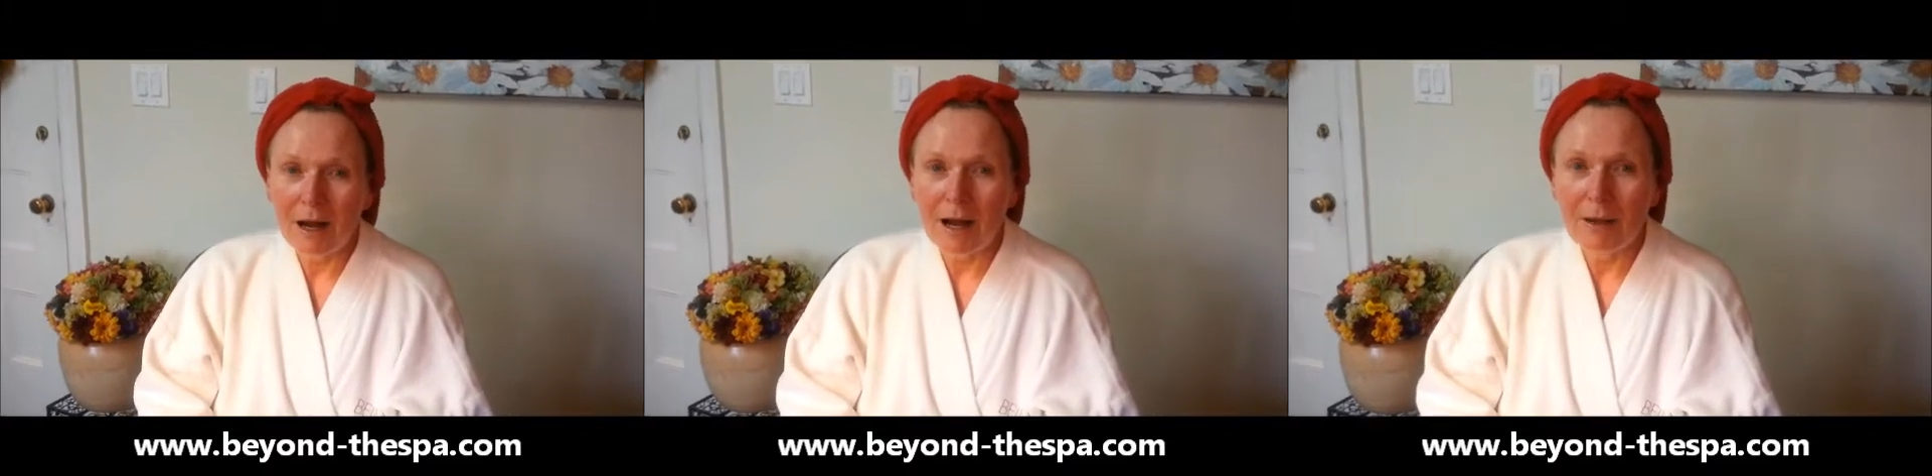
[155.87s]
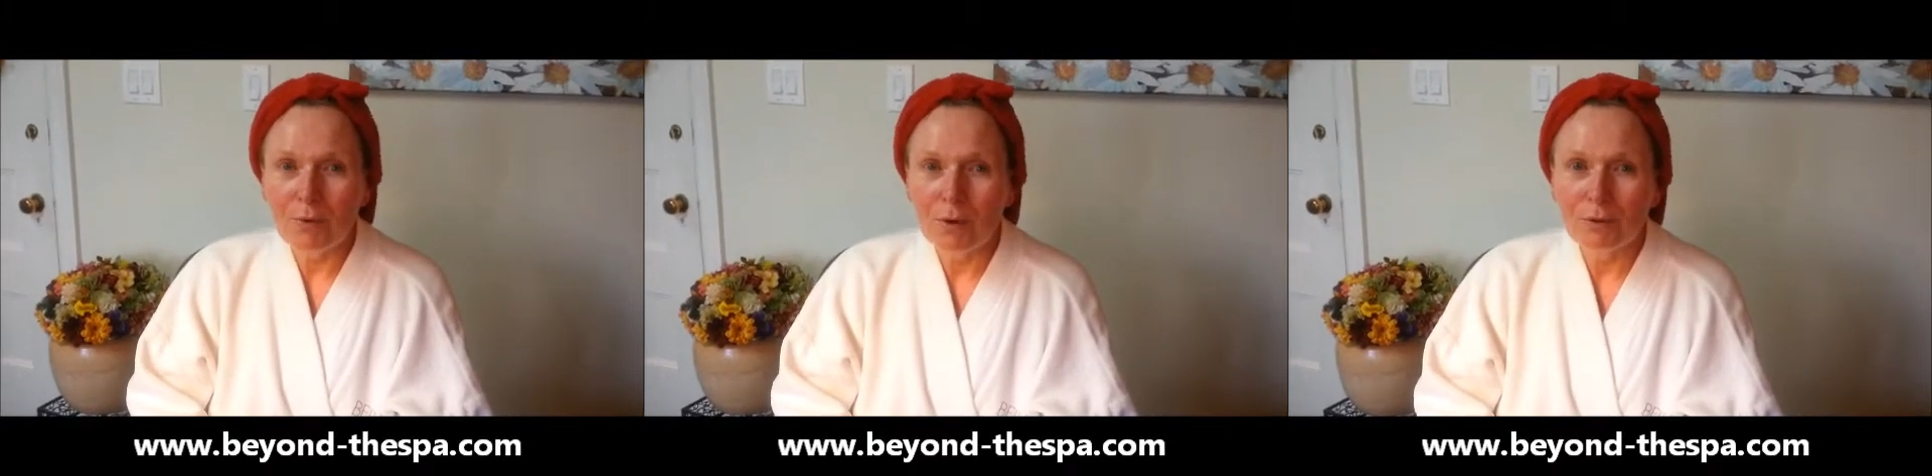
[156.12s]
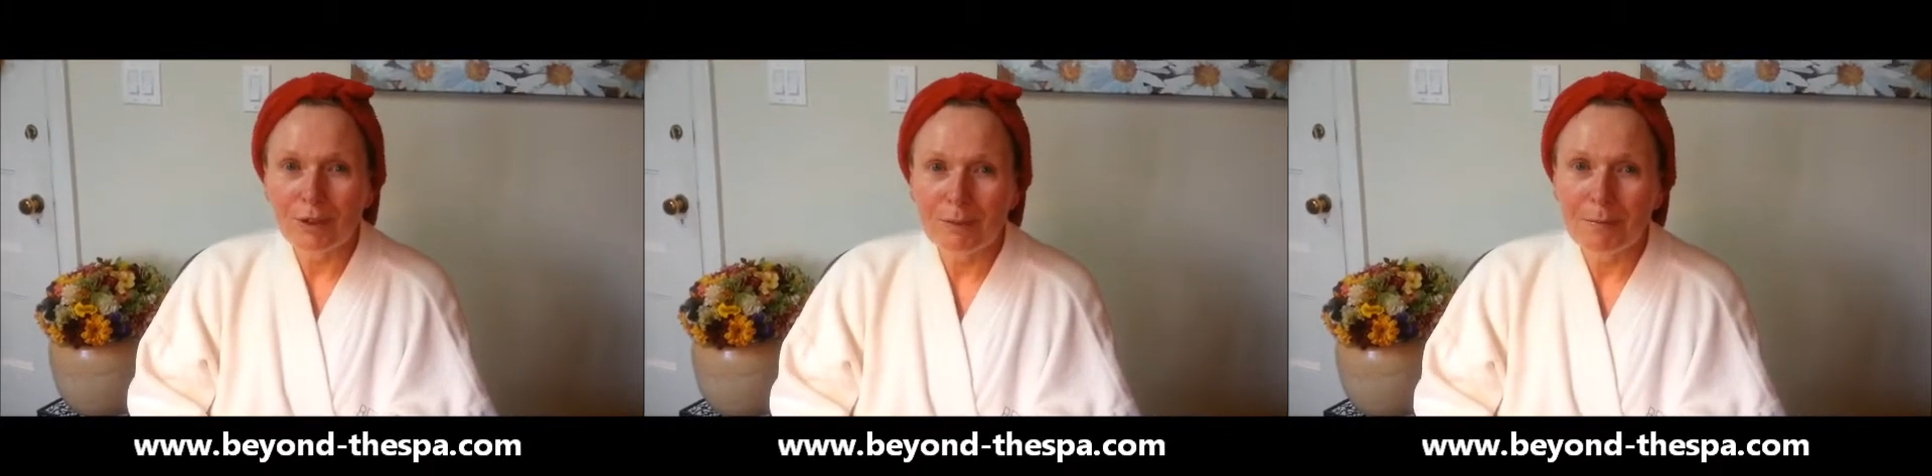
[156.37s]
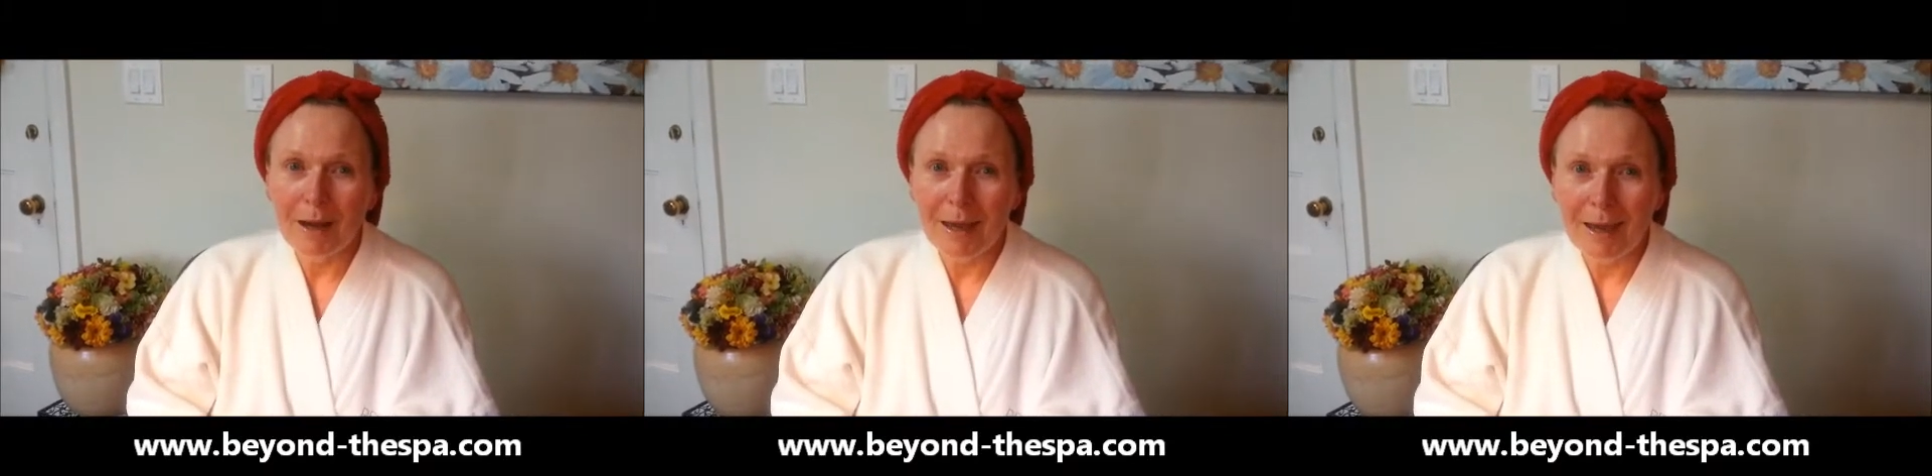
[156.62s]
I won't
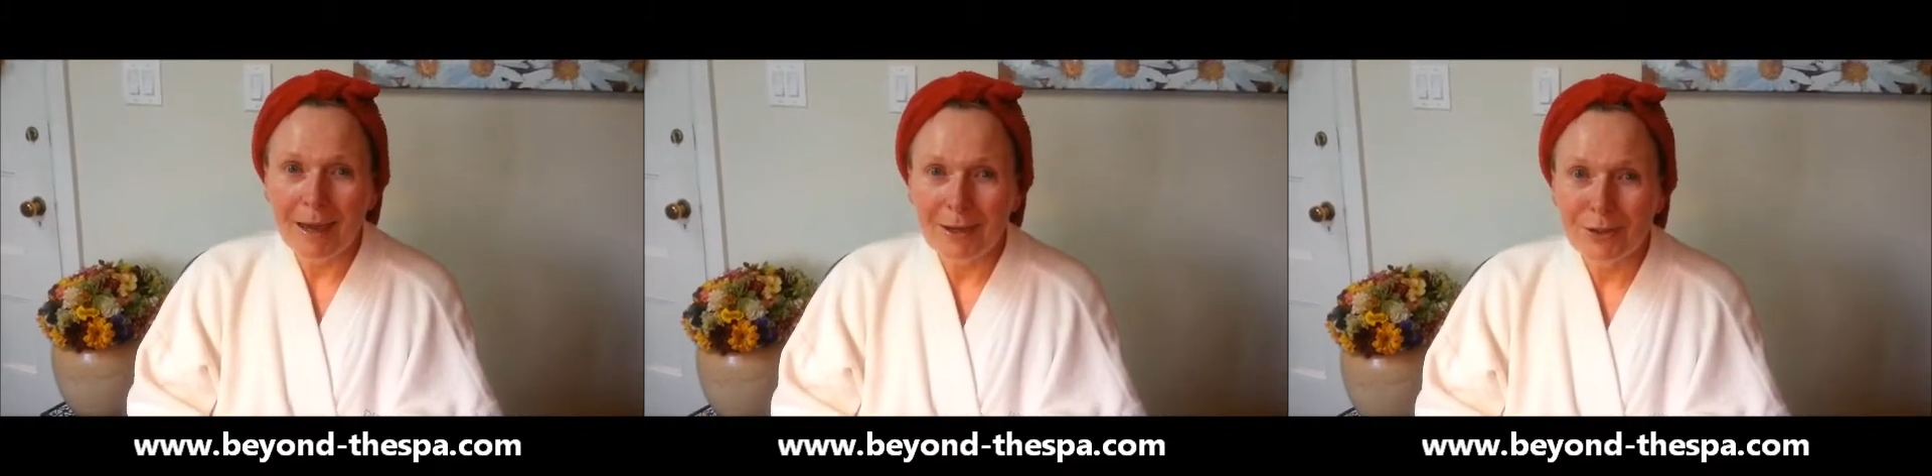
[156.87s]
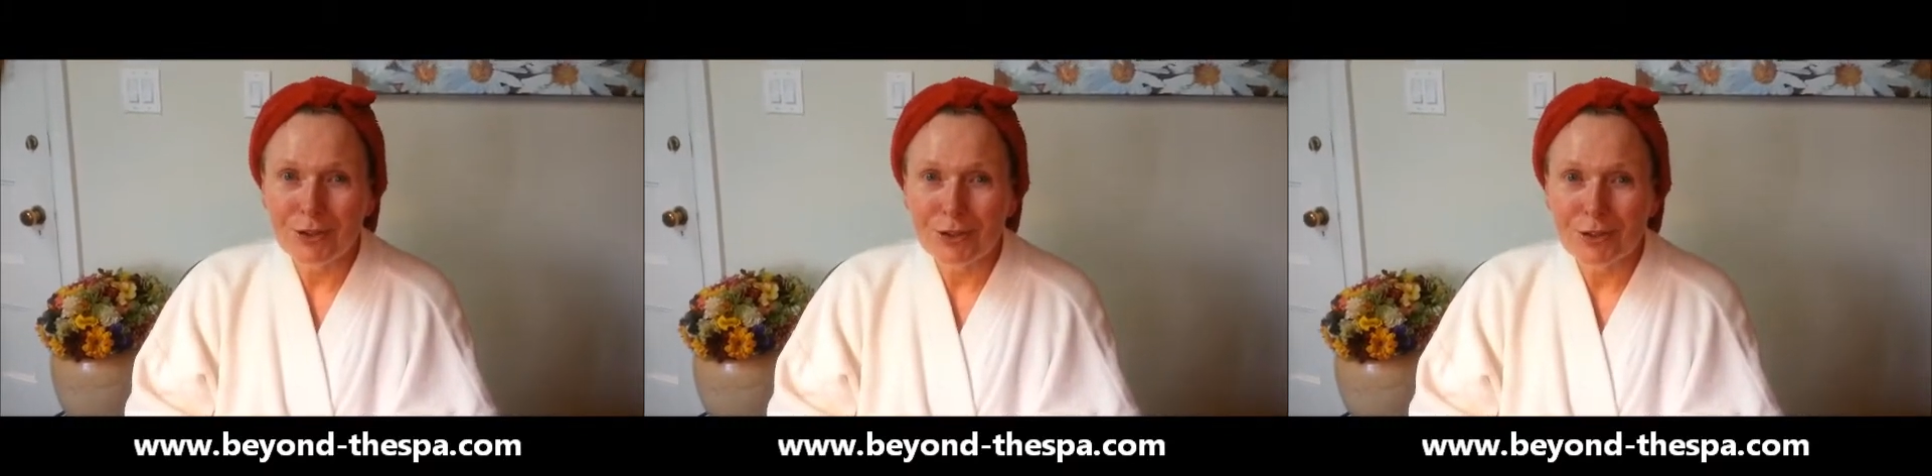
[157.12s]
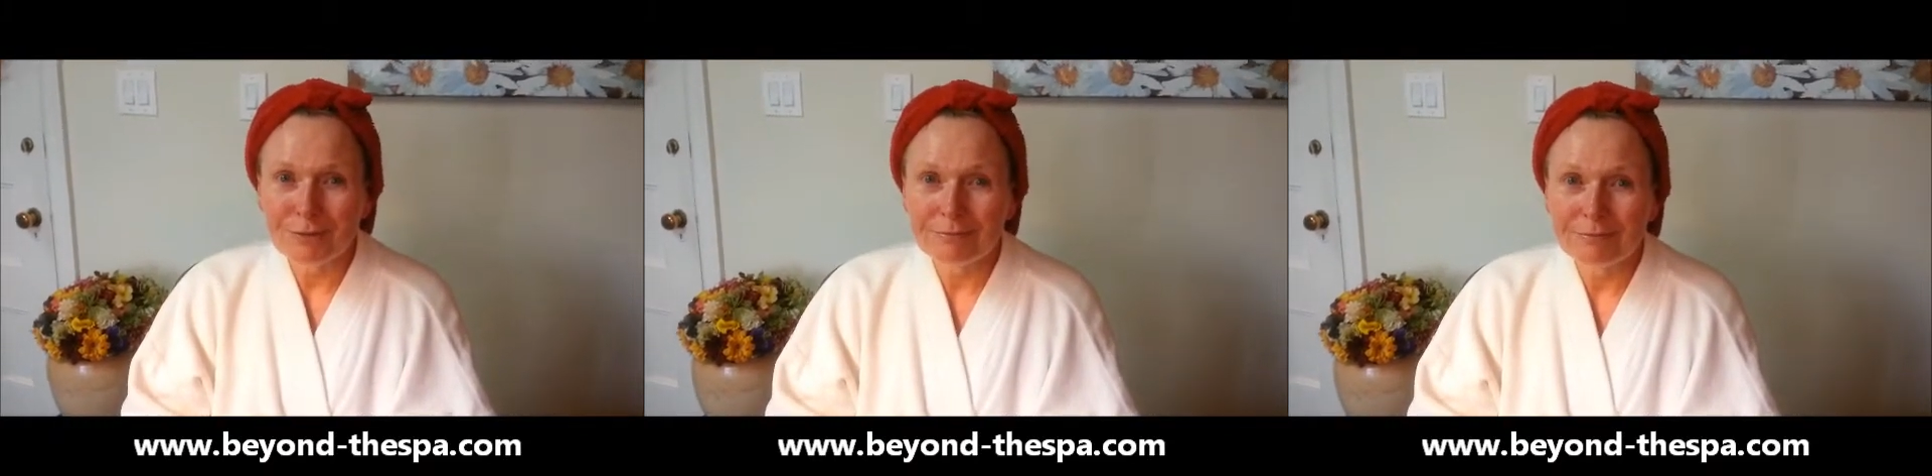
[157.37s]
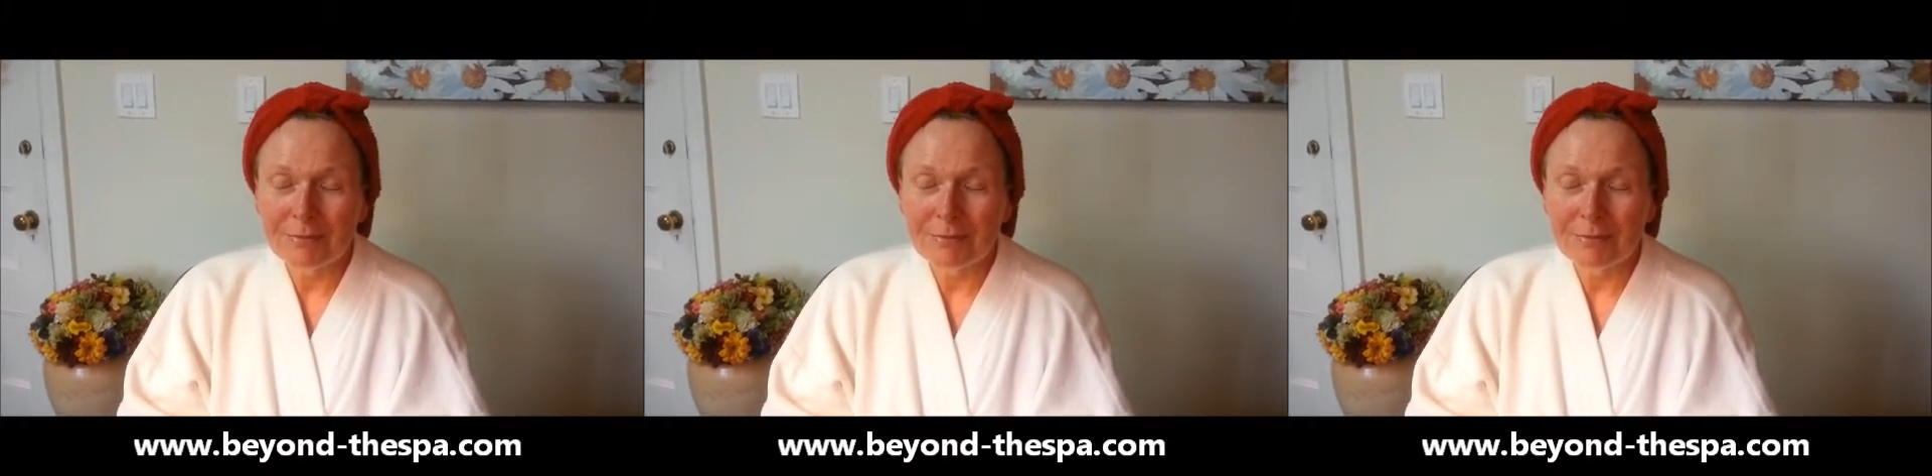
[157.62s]
look my age